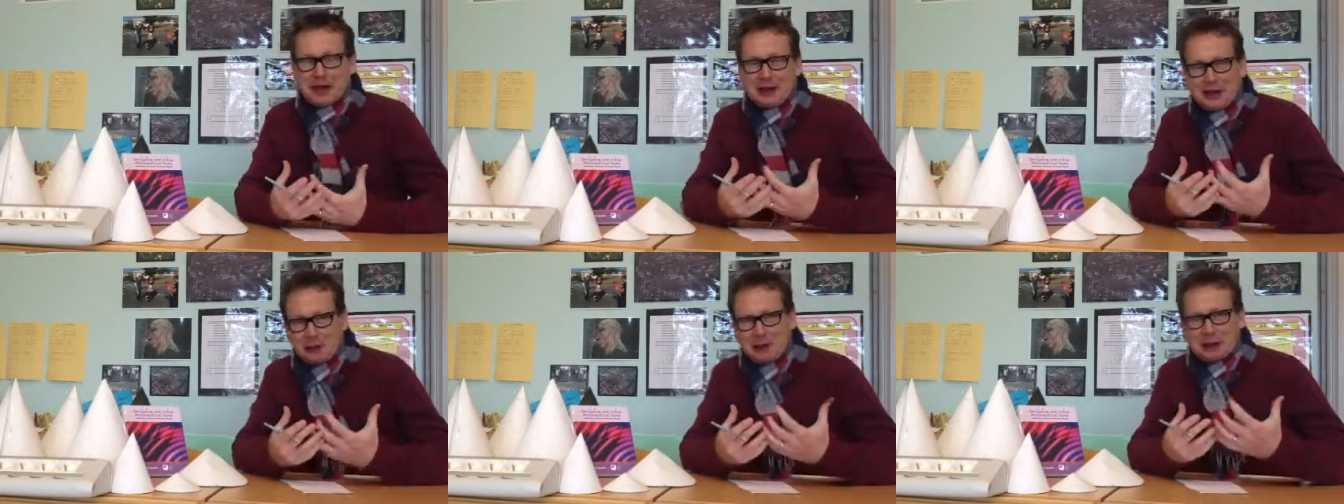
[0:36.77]
I
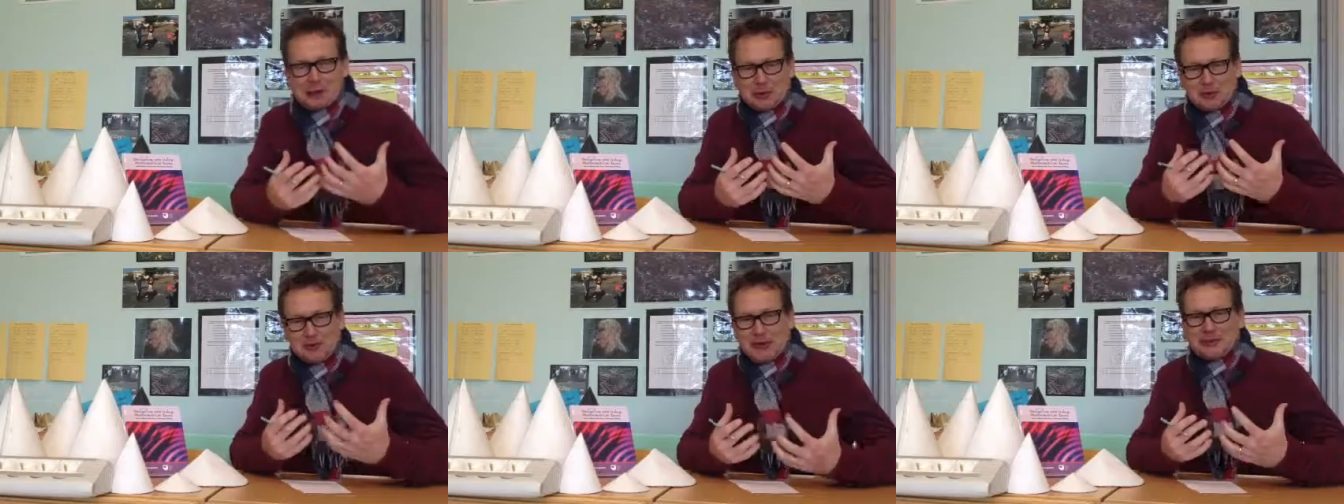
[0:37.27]
think one of the
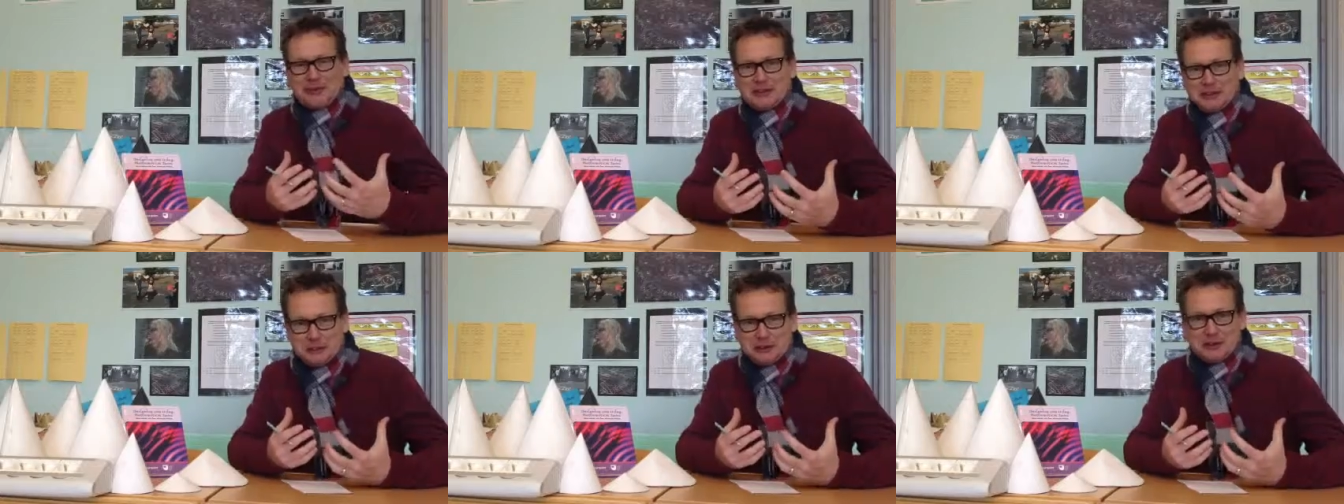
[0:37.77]
most
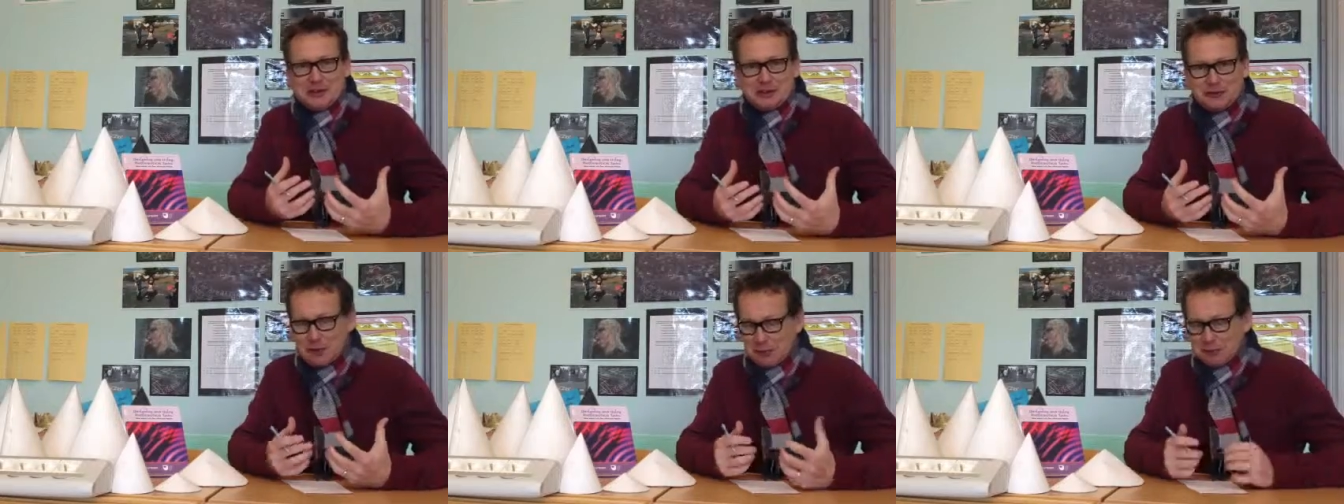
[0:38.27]
fascinating bits of the
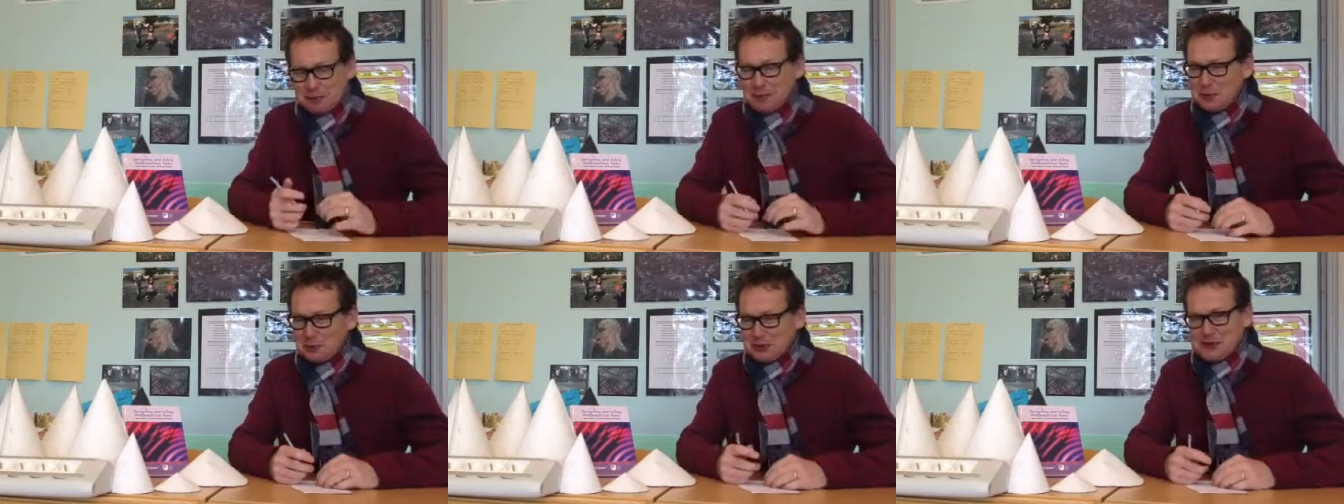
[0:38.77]
job and
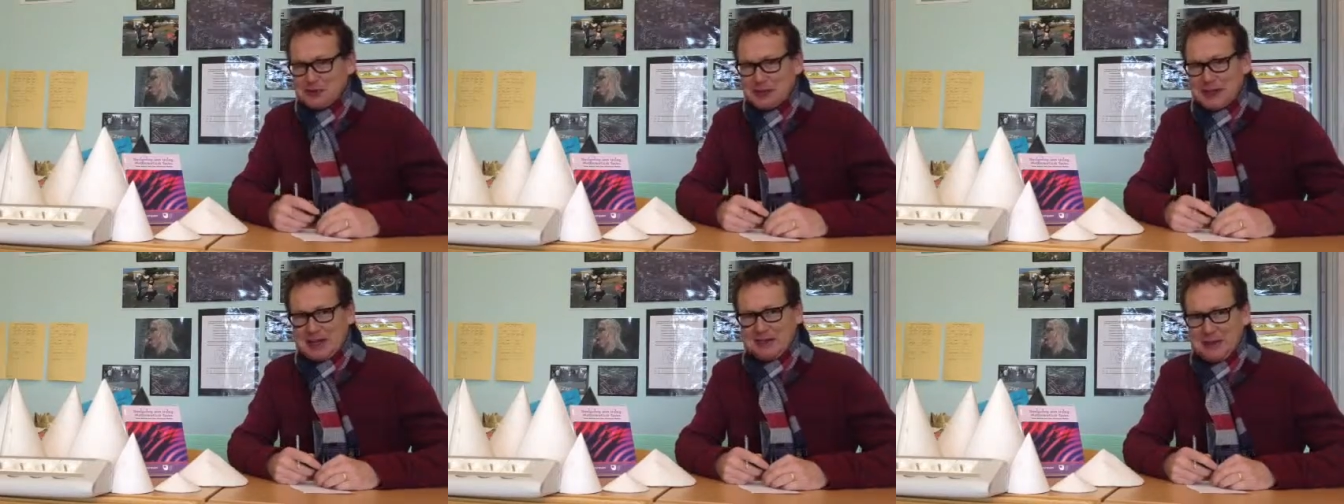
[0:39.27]
one of the things
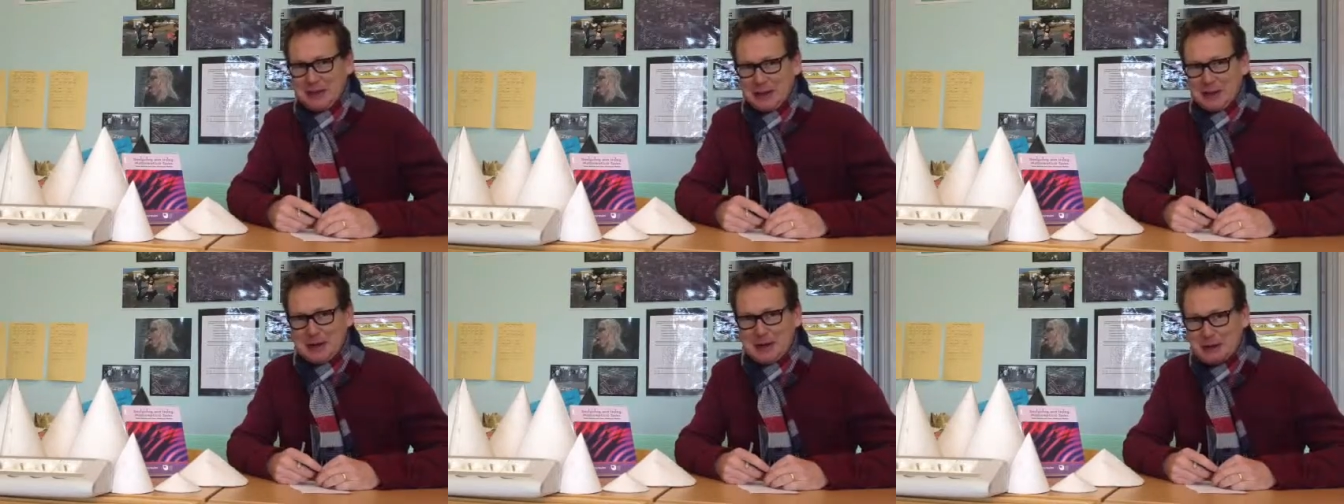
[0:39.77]
that gets me out
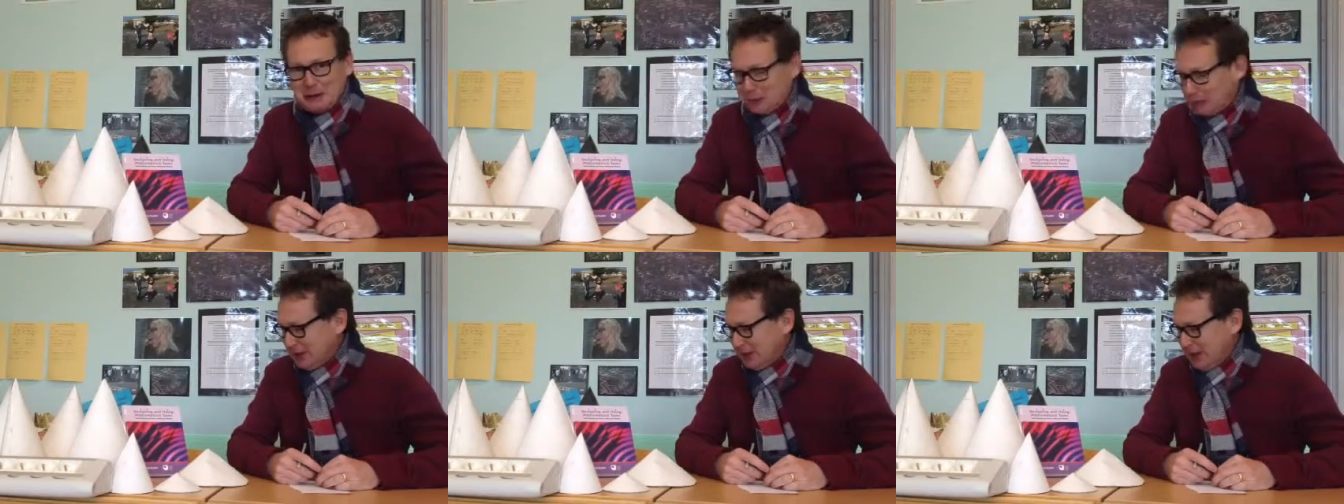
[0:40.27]
of bed in the
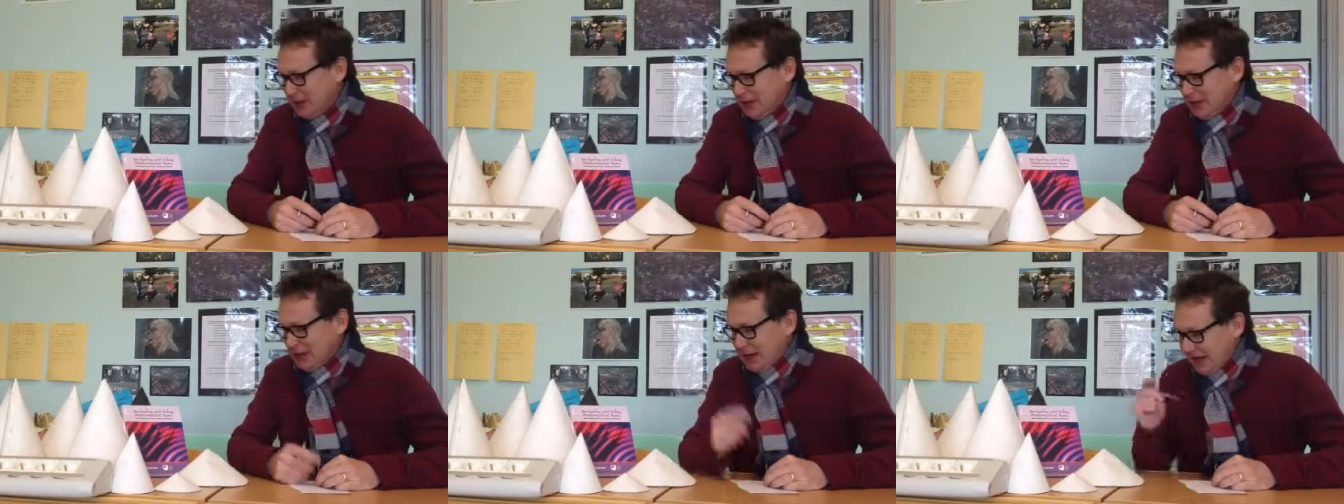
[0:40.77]
morning,
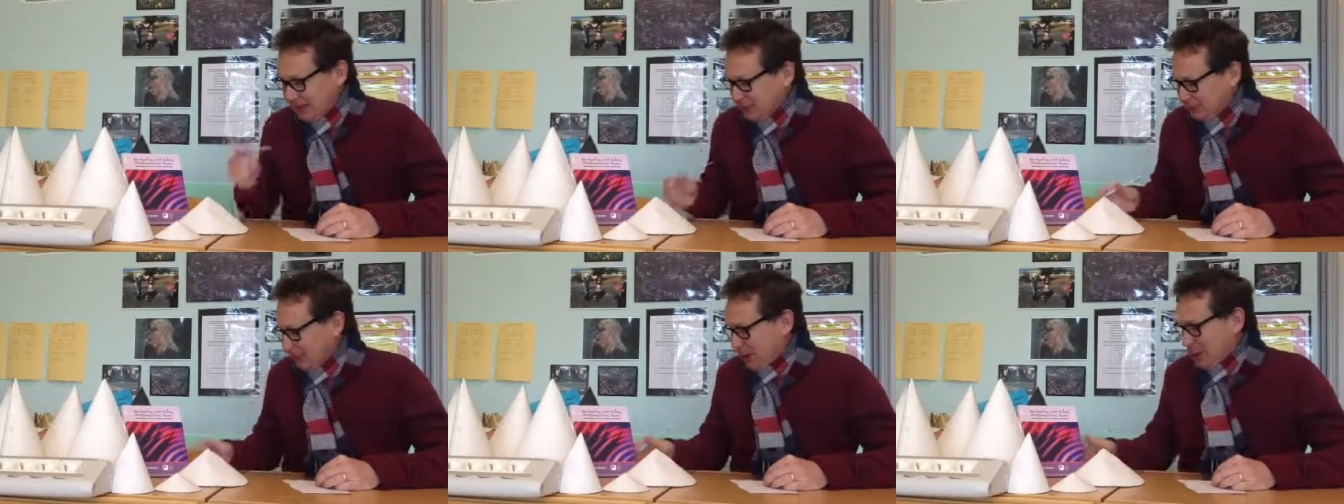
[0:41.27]
and
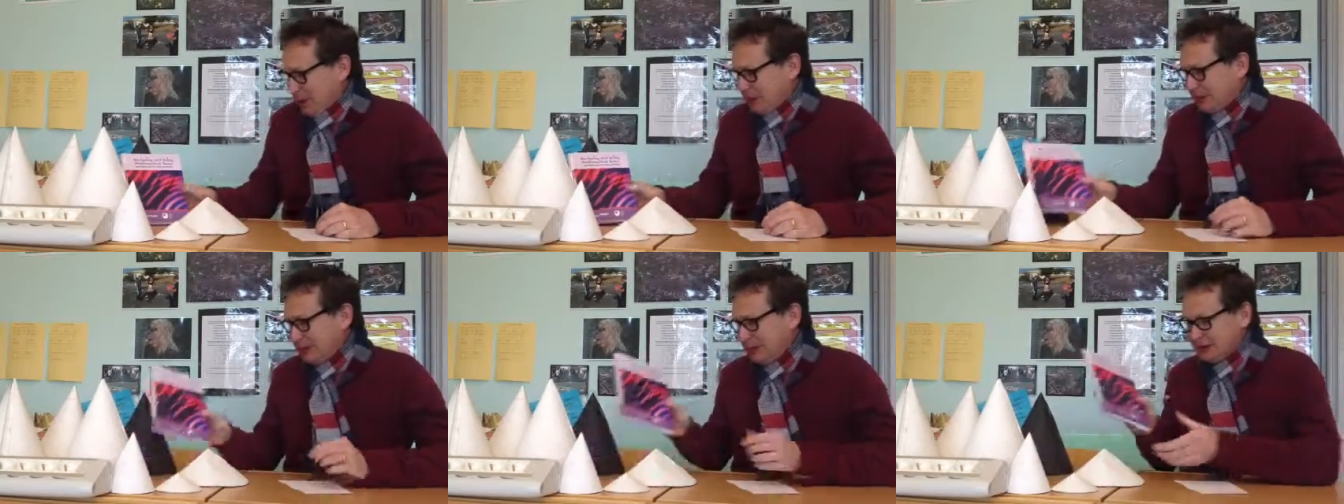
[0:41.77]
inspired
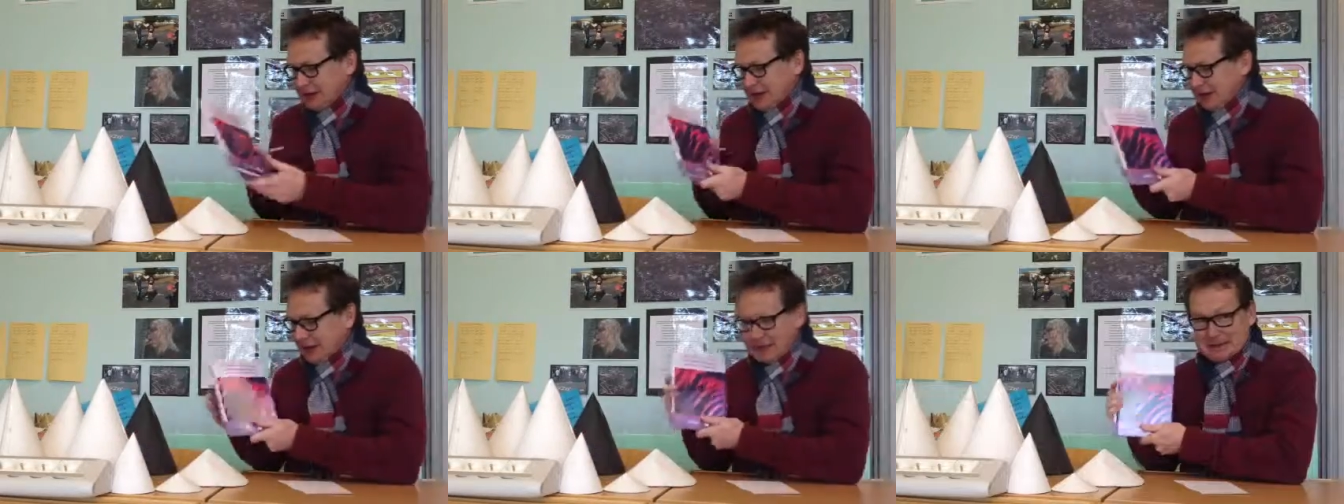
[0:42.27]

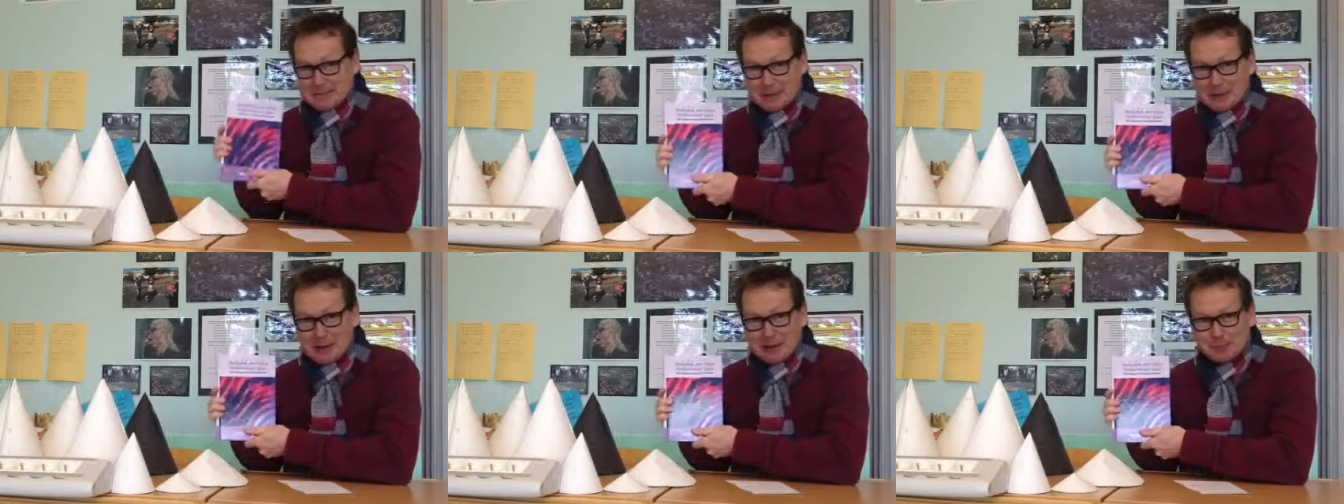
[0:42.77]
in
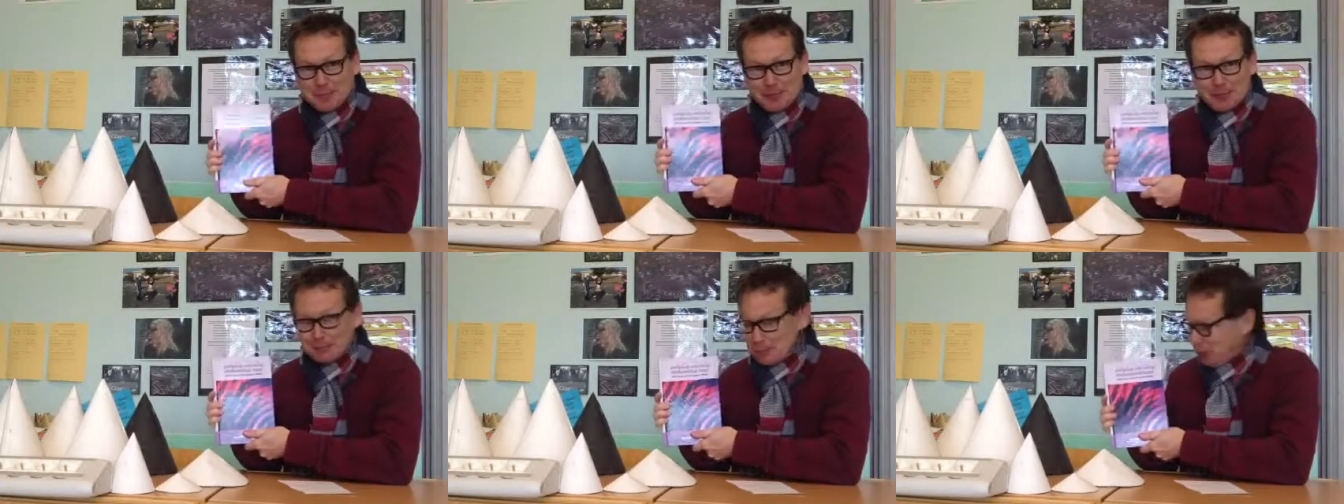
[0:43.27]
many ways by
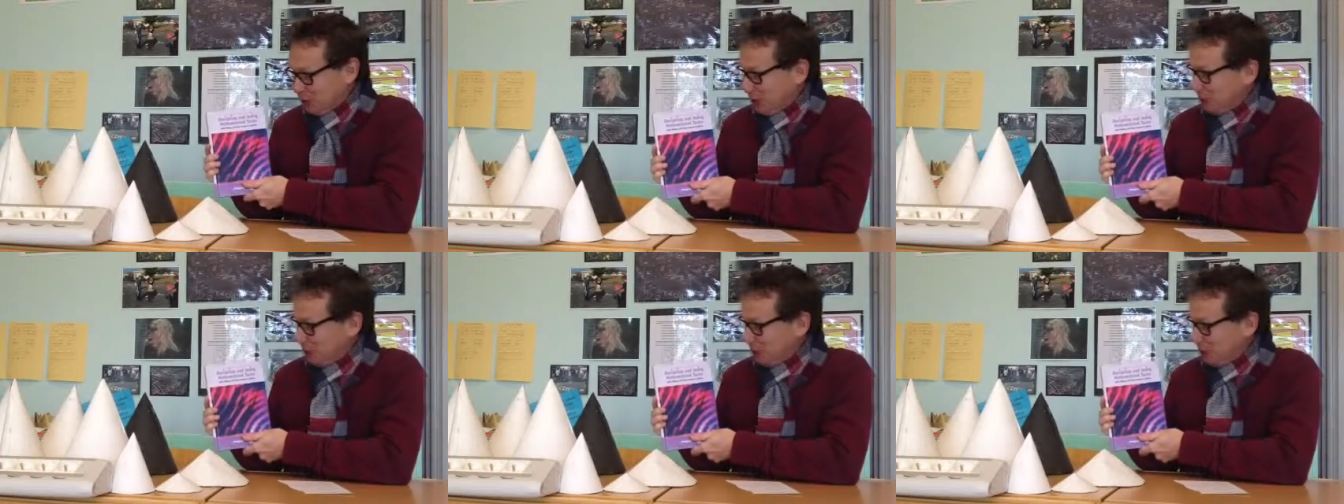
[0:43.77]
this book